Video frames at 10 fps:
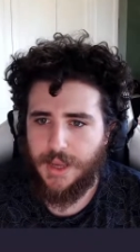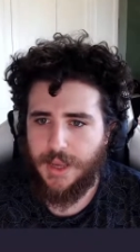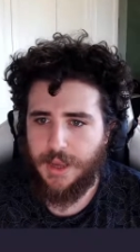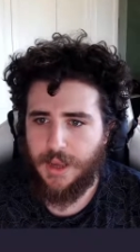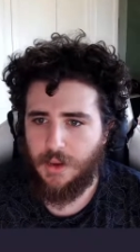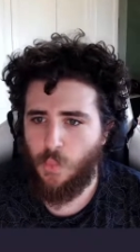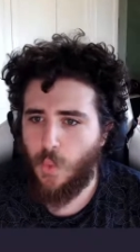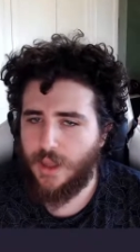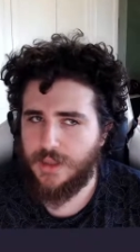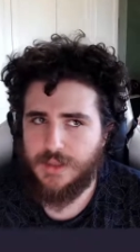And
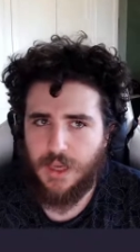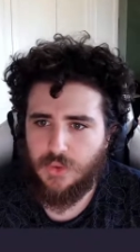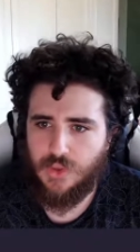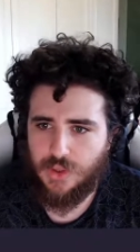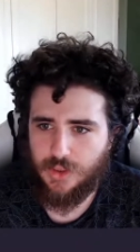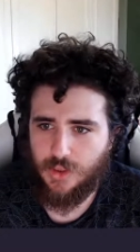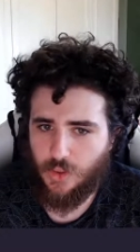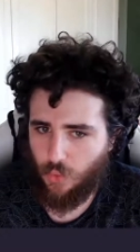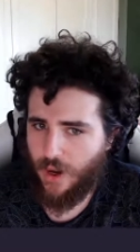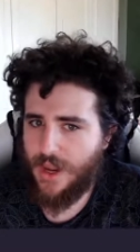while it sounds
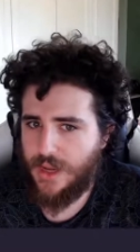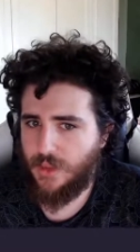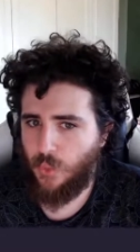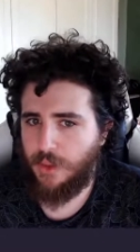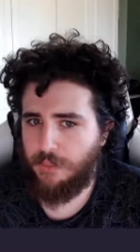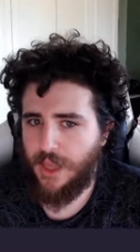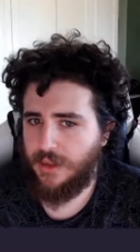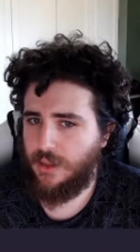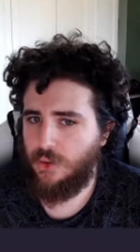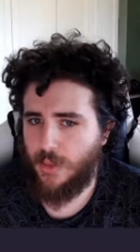great when
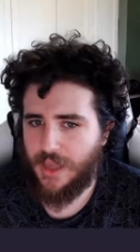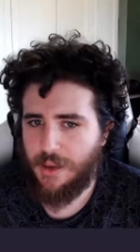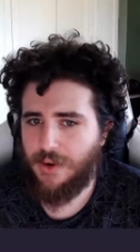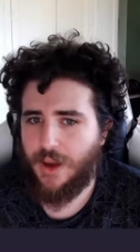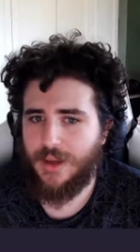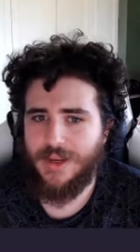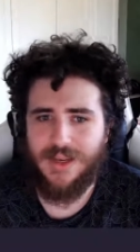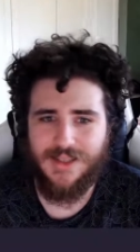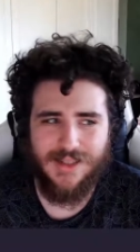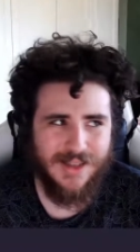plugged into my camera,
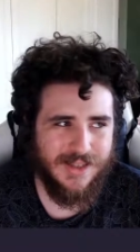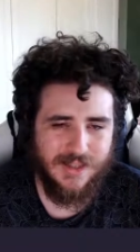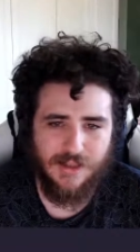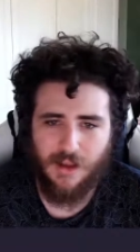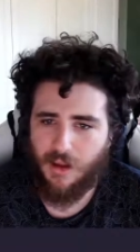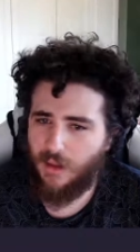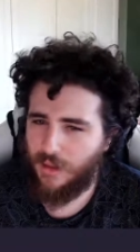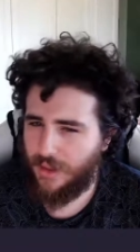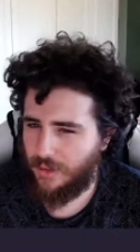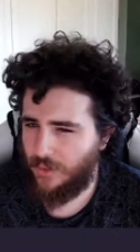it isn't all
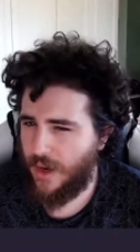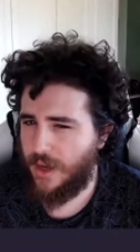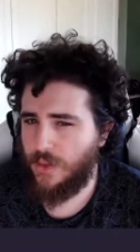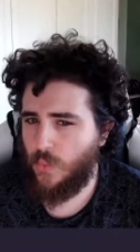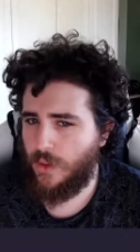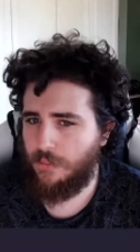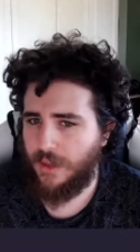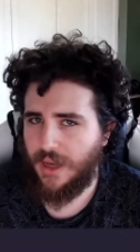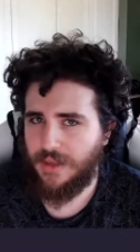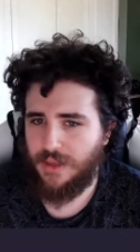that great when
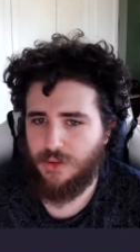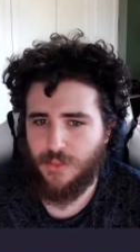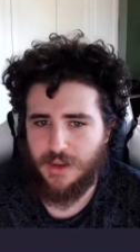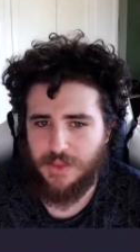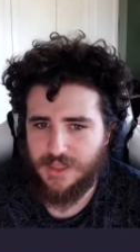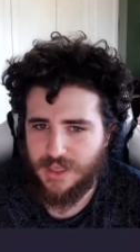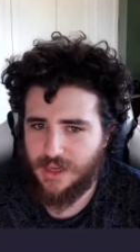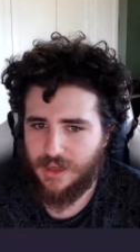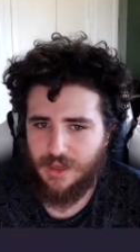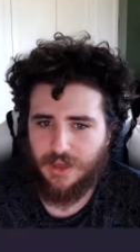plugged into my
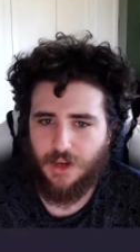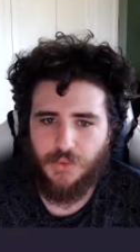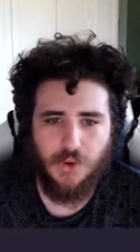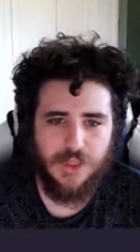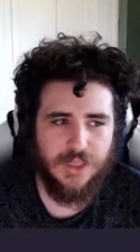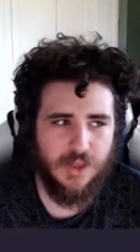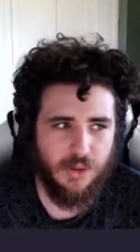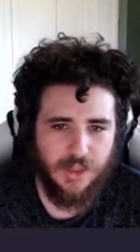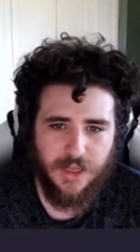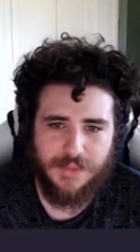PC. Of course, you
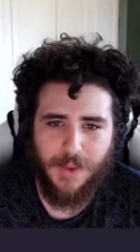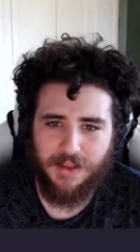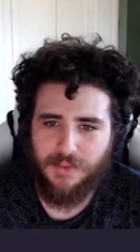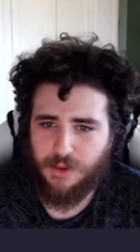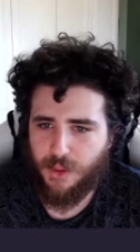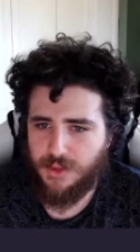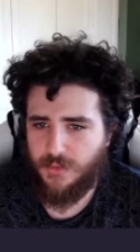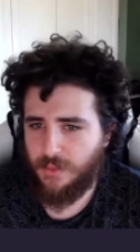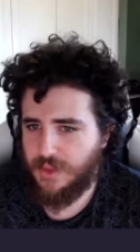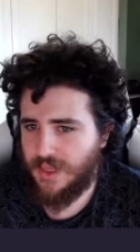couldn't expect very much
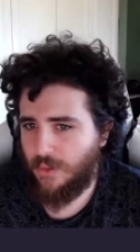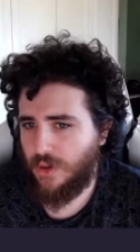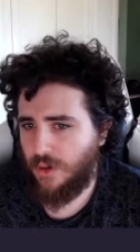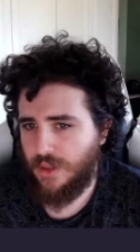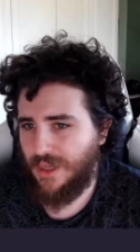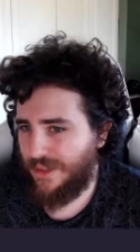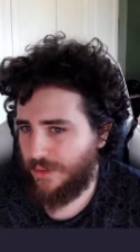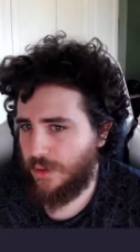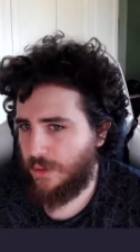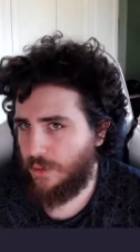from the sound card
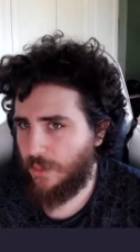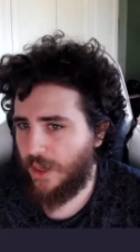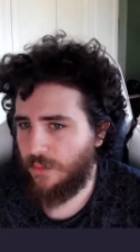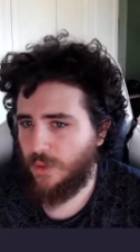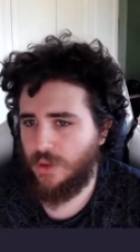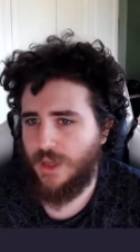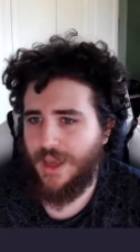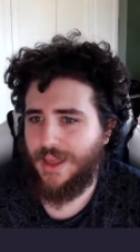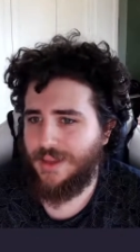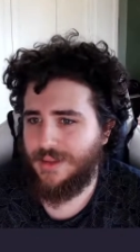integrated into the motherboard,
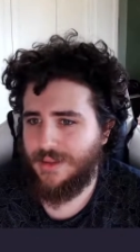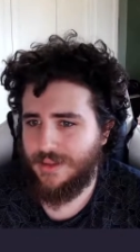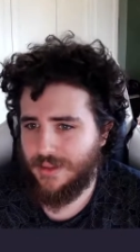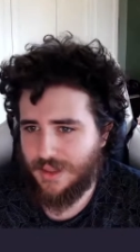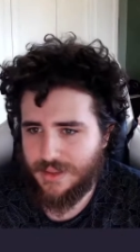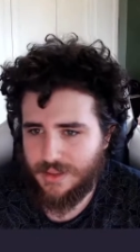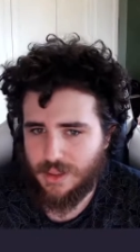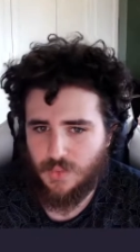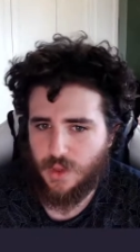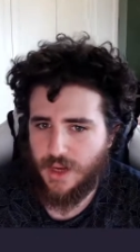and that's
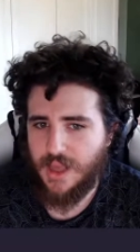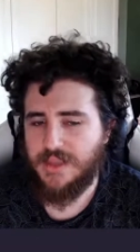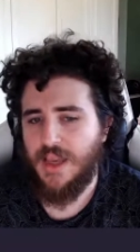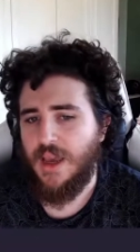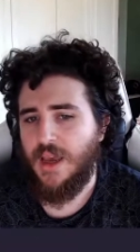just what it is.